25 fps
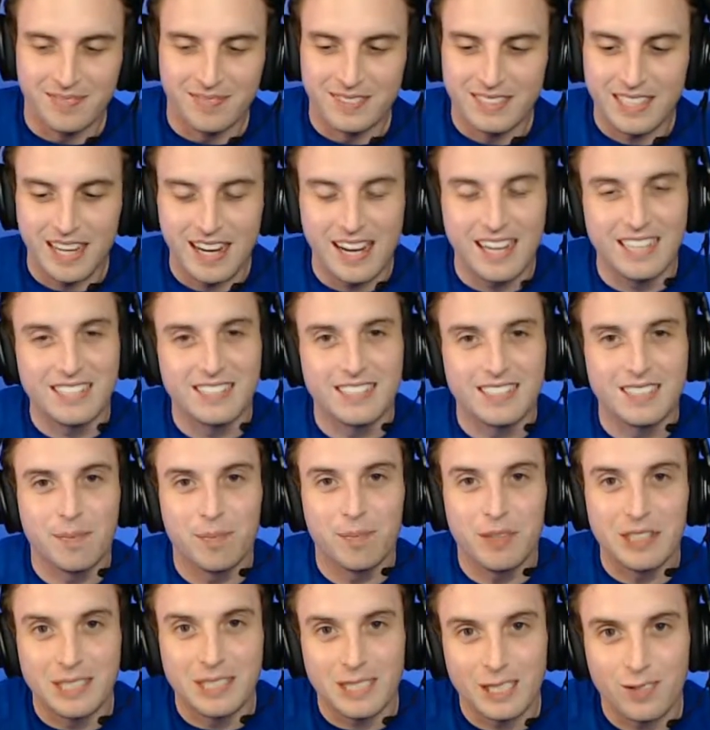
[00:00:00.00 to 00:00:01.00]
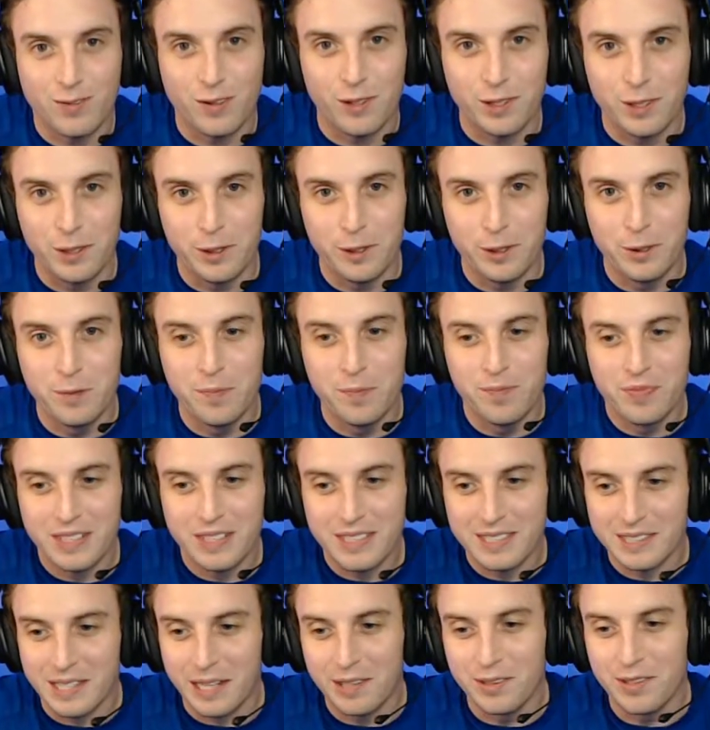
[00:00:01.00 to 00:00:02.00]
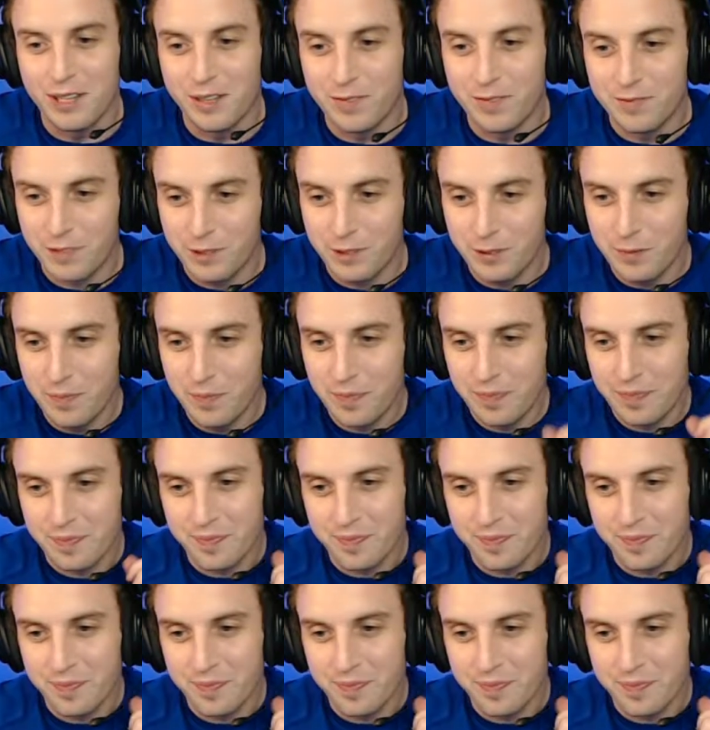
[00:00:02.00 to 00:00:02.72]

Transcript: Guys, this is for you, because I love you.